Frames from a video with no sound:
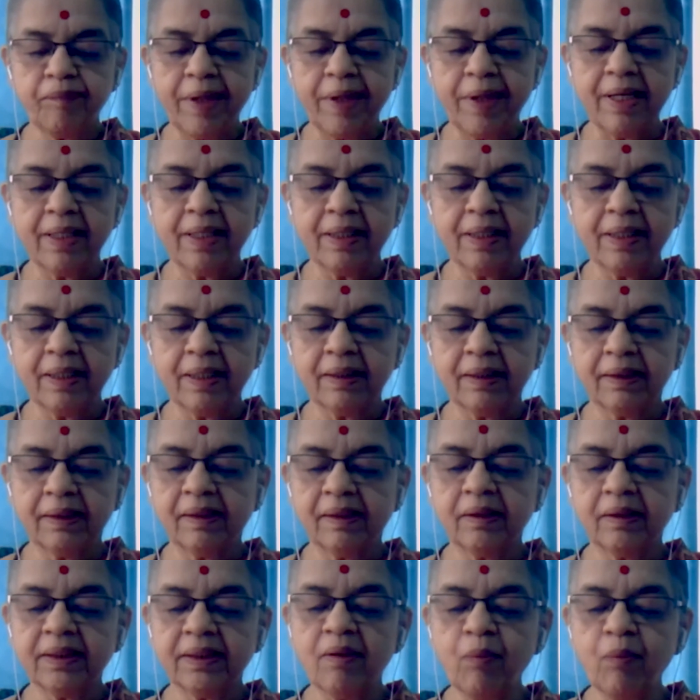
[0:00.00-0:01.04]
uh,
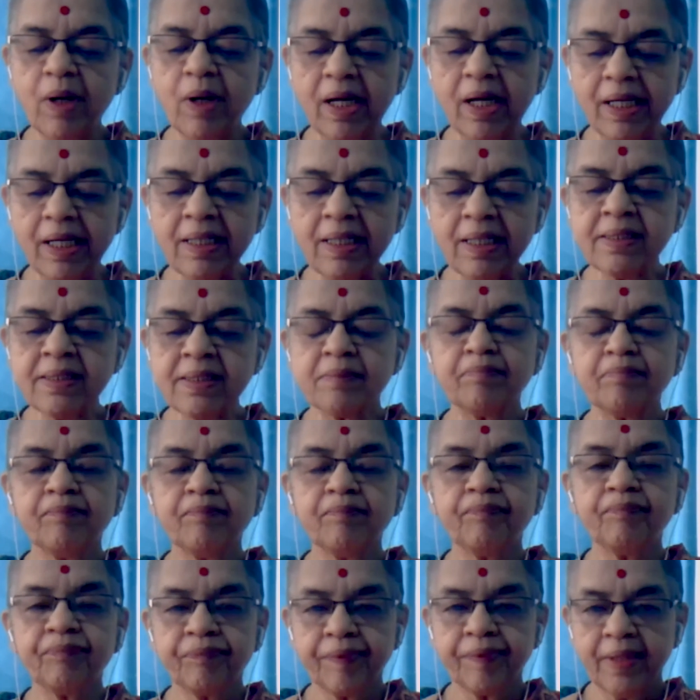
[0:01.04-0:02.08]
the world,
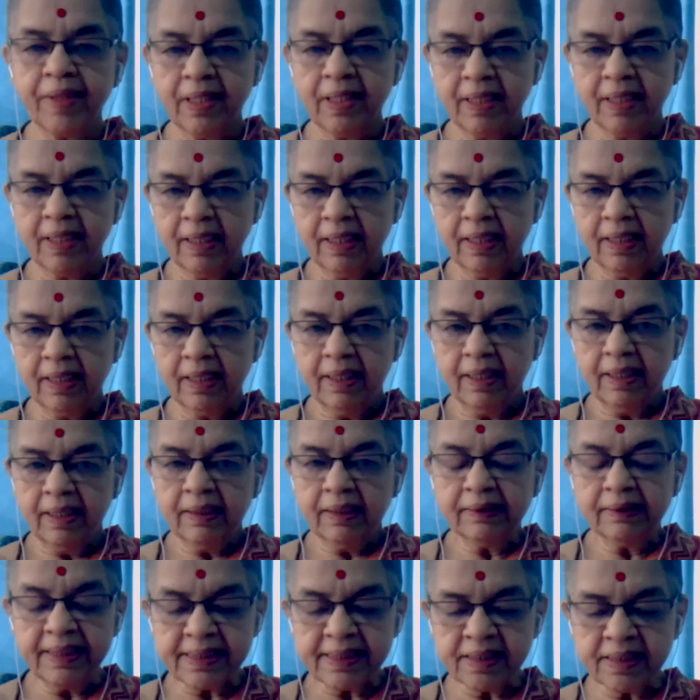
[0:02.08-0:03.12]

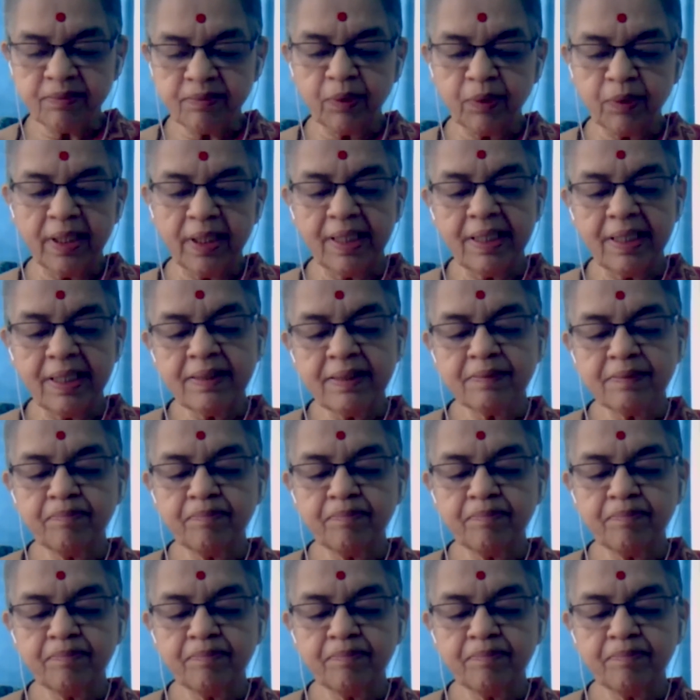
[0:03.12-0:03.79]
this world.